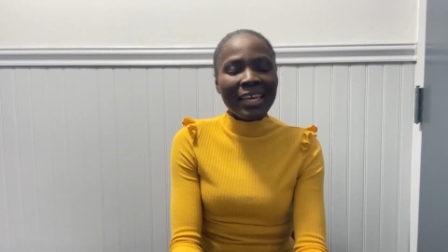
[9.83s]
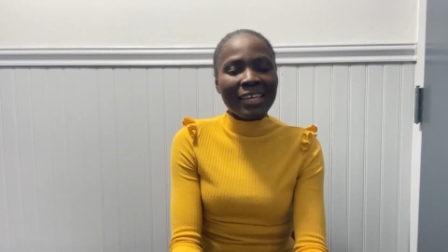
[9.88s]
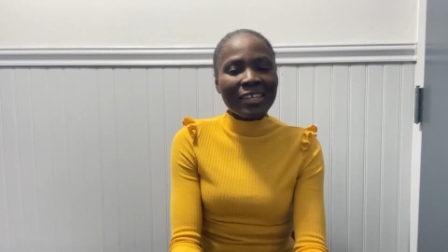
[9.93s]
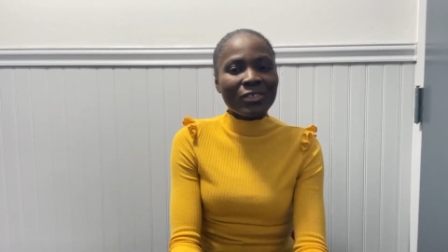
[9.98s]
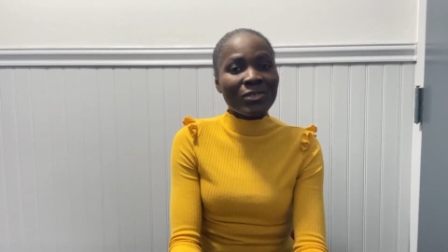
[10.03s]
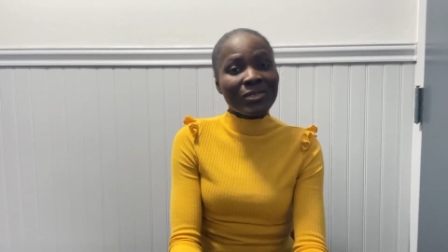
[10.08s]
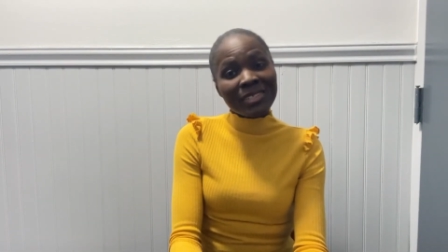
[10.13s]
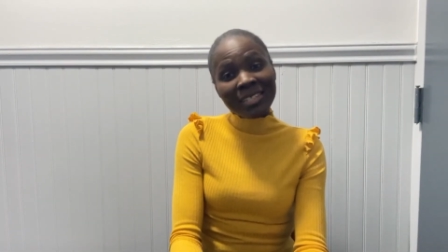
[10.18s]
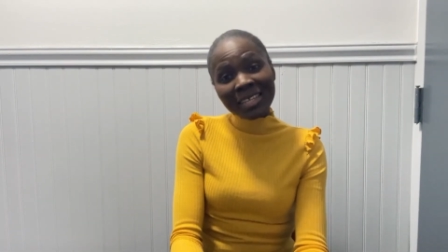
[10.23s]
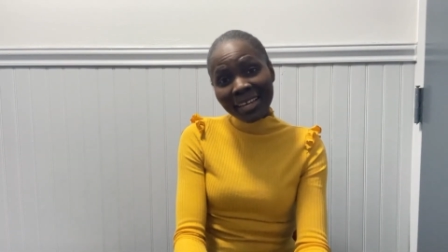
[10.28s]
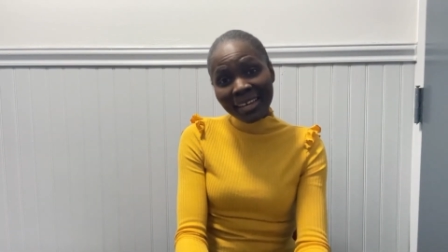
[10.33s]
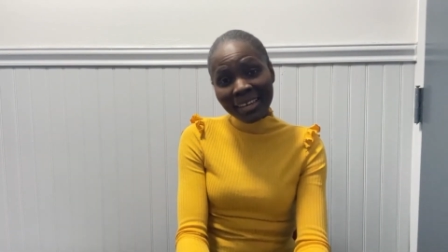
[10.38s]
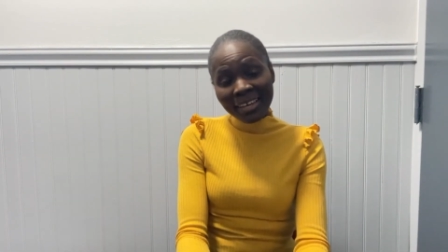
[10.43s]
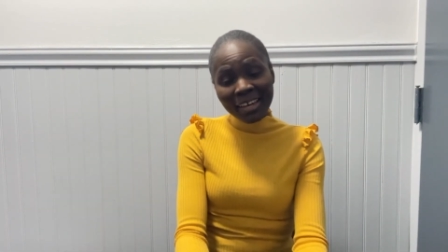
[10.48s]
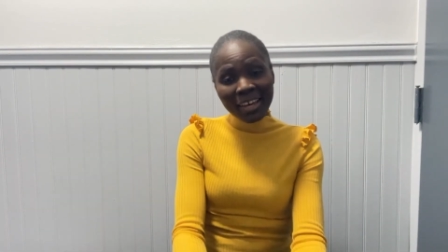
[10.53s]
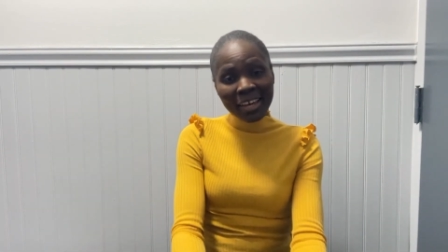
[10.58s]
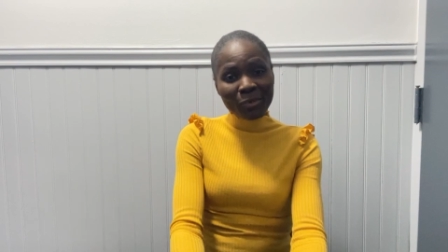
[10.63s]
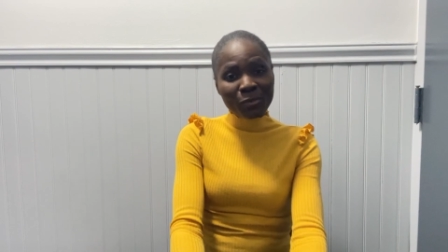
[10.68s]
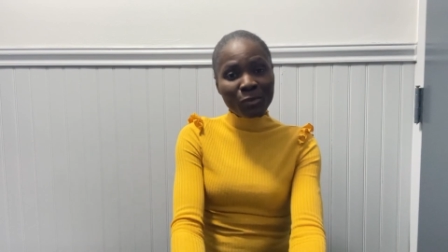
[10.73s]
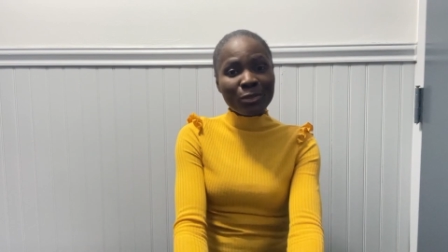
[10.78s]

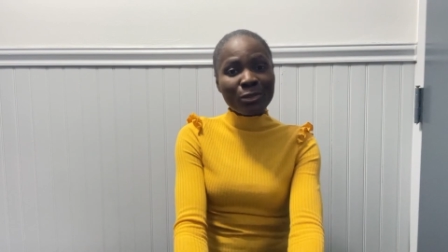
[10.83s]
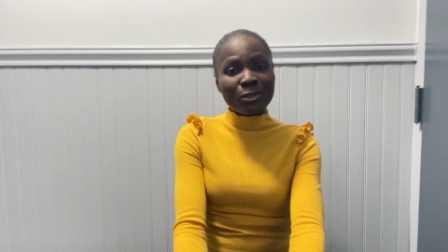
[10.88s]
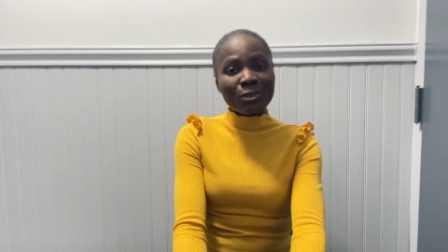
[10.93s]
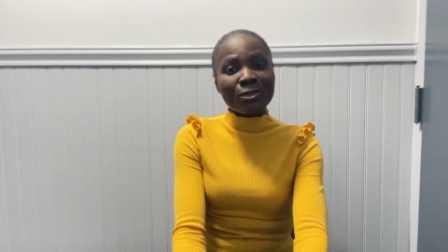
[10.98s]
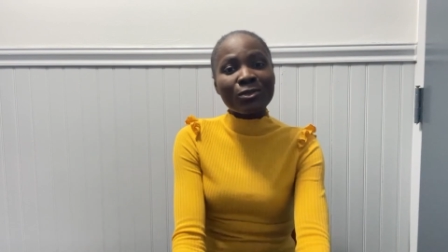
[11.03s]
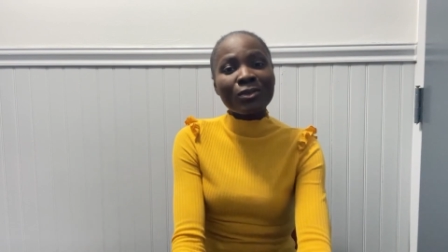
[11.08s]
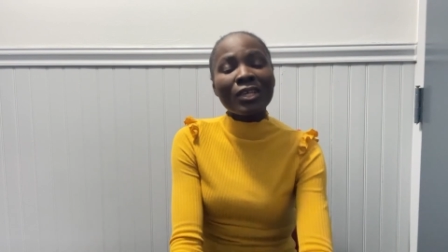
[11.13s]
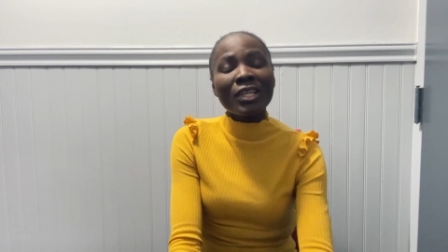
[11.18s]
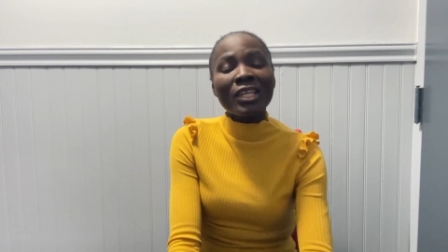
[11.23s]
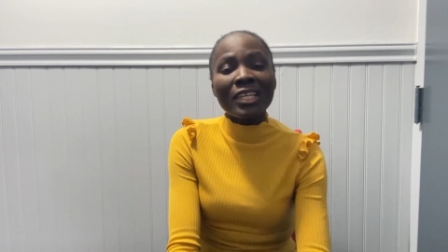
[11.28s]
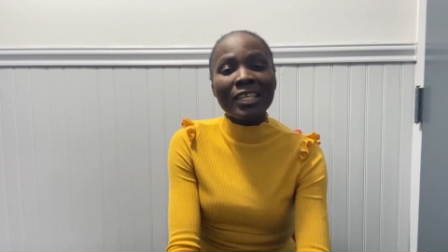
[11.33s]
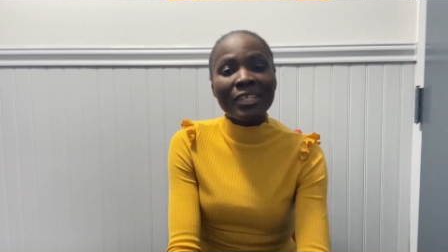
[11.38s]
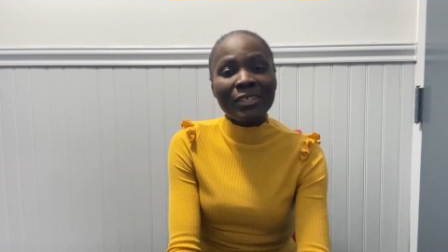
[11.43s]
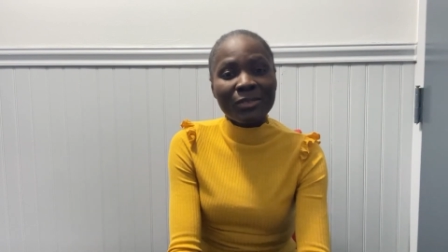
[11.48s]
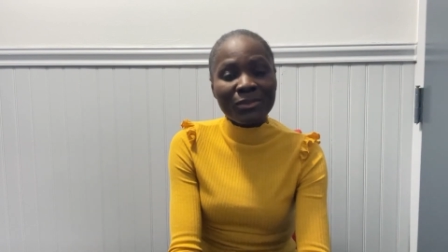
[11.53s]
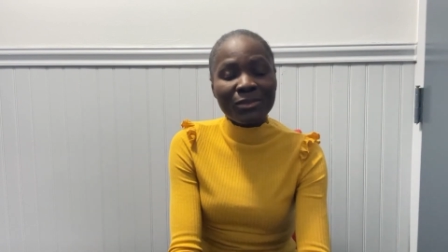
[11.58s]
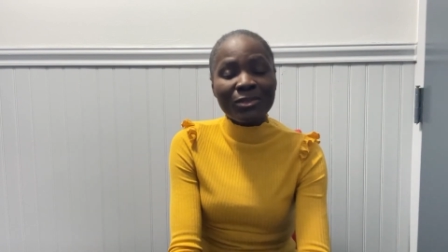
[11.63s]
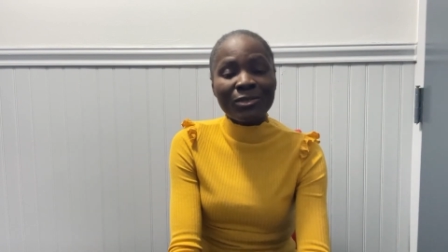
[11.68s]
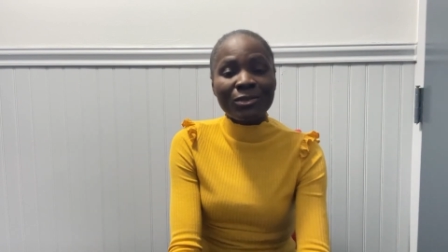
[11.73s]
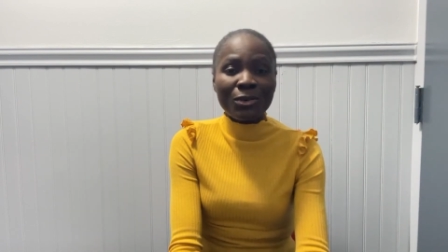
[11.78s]
Today I want to do a
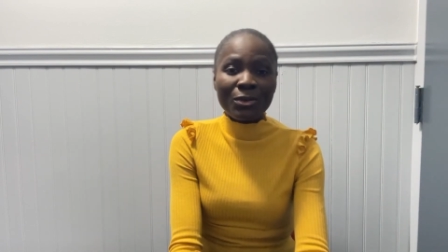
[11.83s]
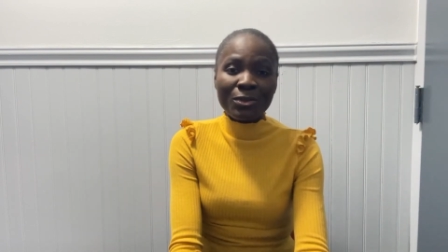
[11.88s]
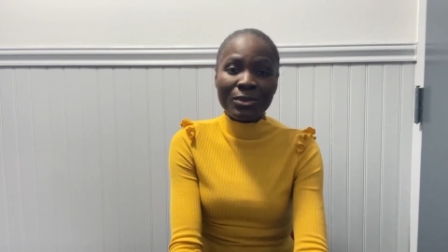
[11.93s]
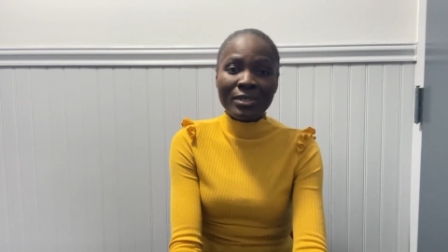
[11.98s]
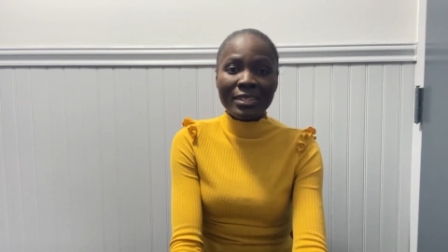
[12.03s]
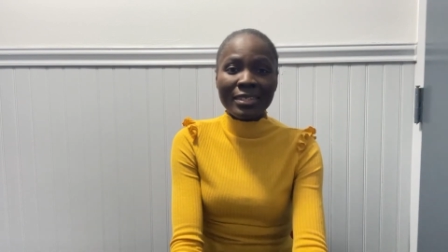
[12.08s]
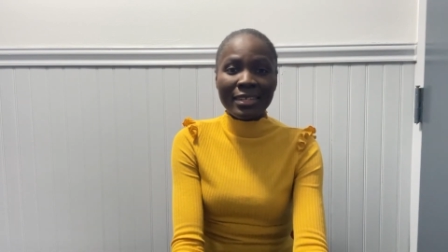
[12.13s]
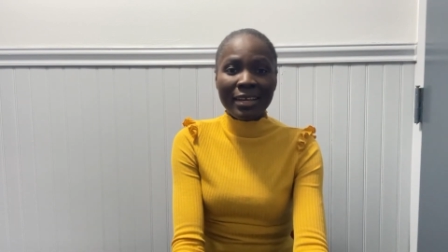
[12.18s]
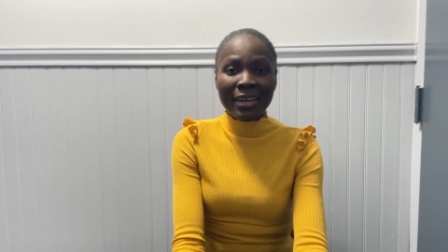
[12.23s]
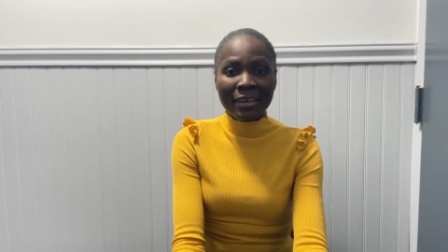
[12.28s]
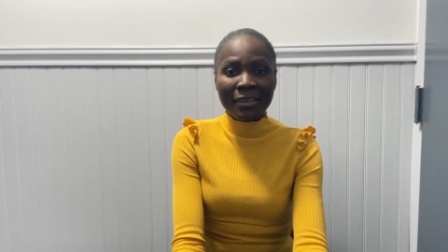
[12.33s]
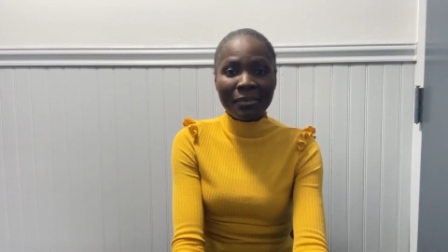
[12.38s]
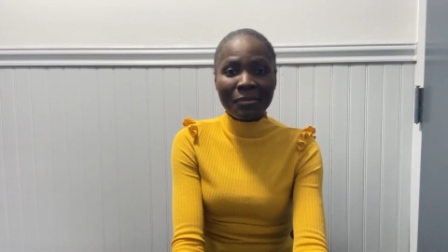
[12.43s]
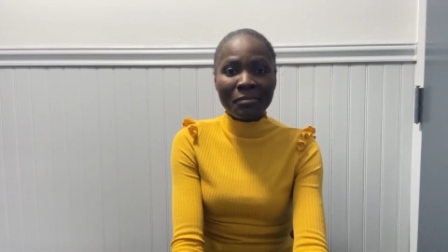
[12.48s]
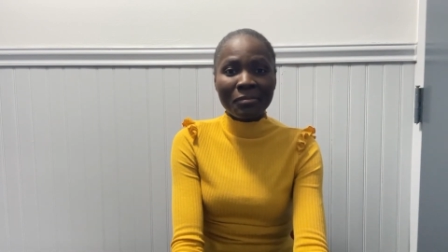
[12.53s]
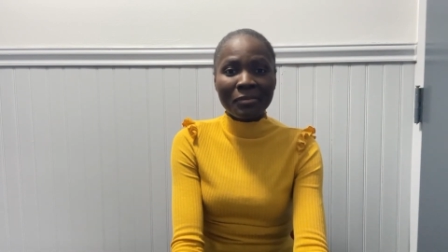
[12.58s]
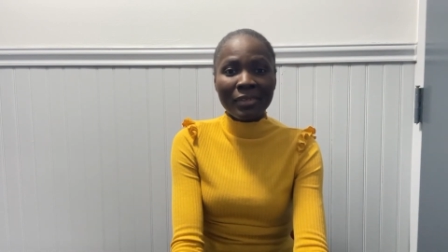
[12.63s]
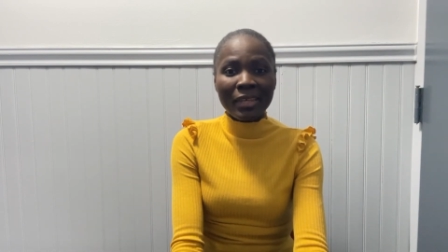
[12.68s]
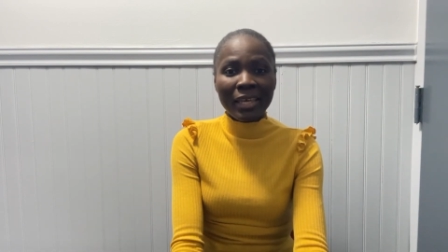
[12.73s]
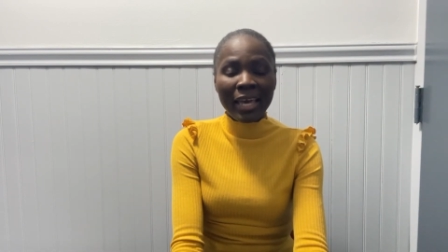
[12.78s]
little story
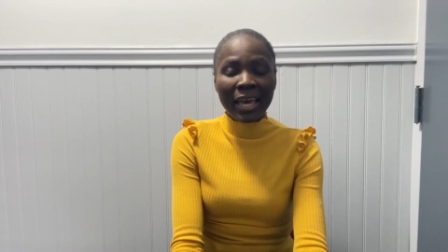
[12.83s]
time.